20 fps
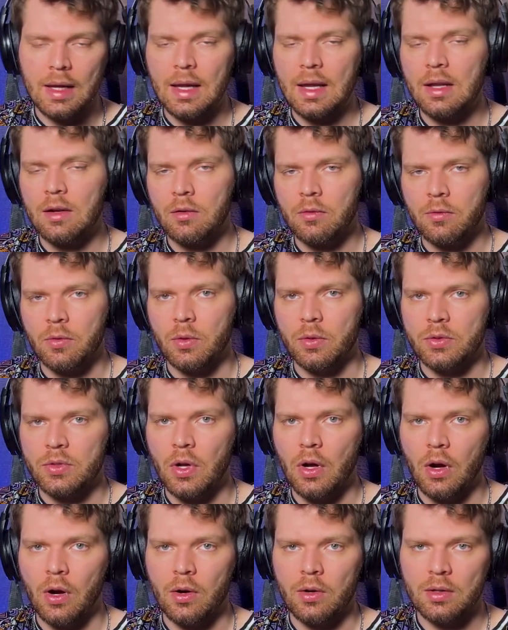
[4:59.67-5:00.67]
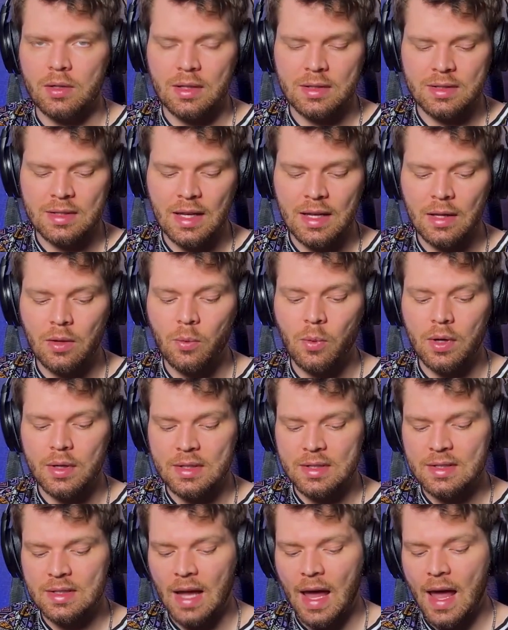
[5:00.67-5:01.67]
intervals are. So say you
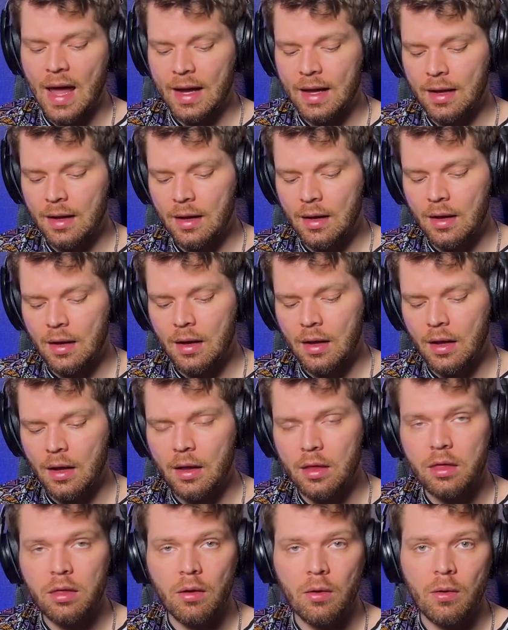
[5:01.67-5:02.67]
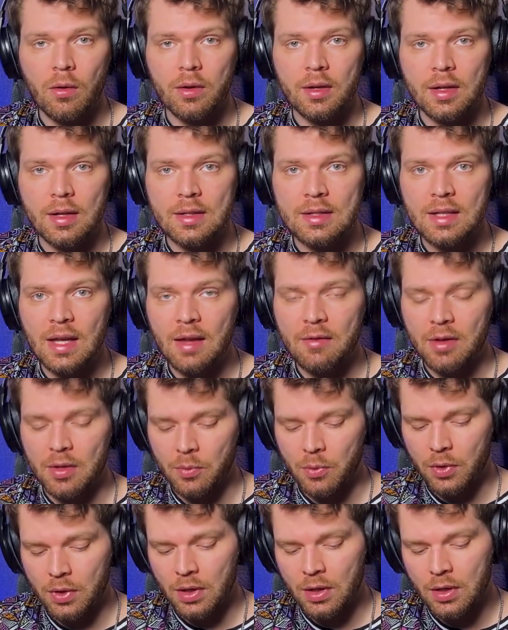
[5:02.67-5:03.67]
want to stack a third and a
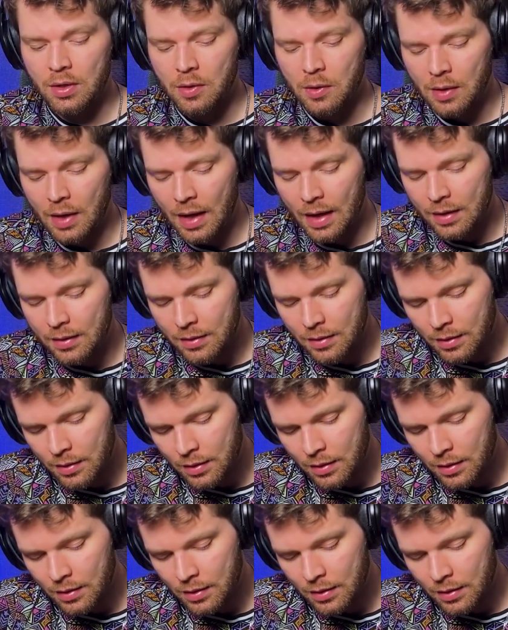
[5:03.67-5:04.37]
7. Well, you can do that.